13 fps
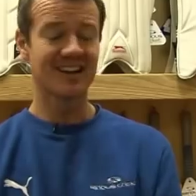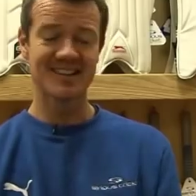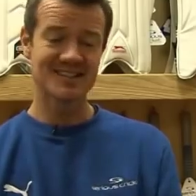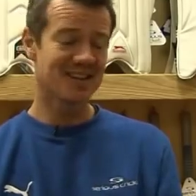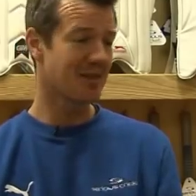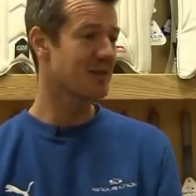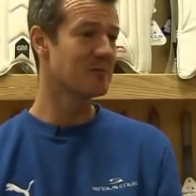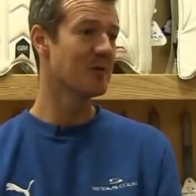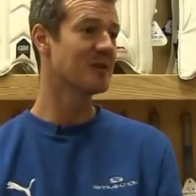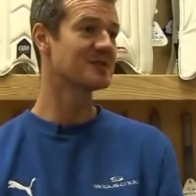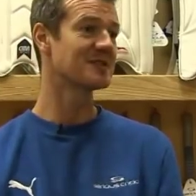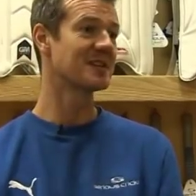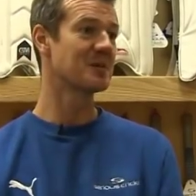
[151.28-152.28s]
And there's nothing
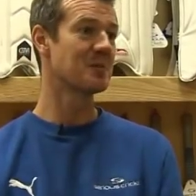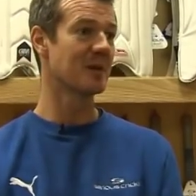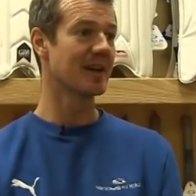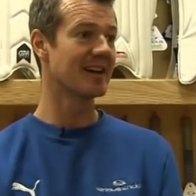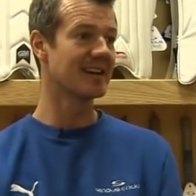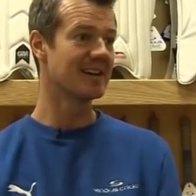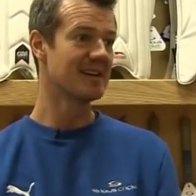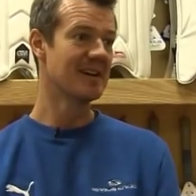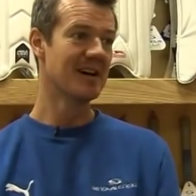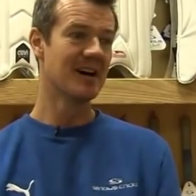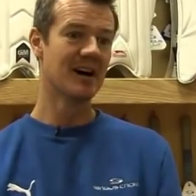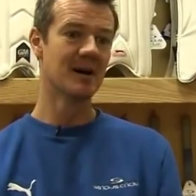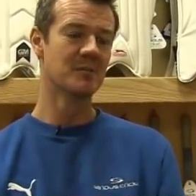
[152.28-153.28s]
worse than a player
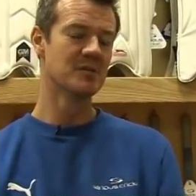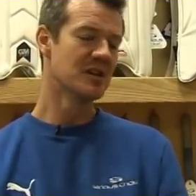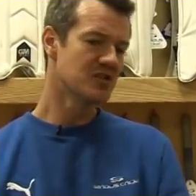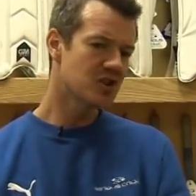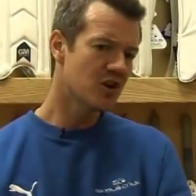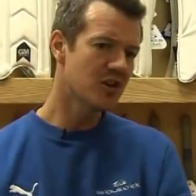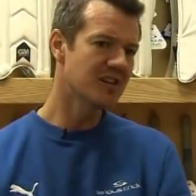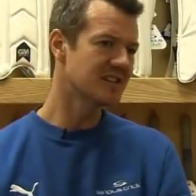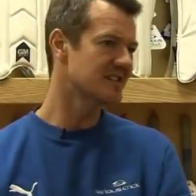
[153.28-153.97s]
turning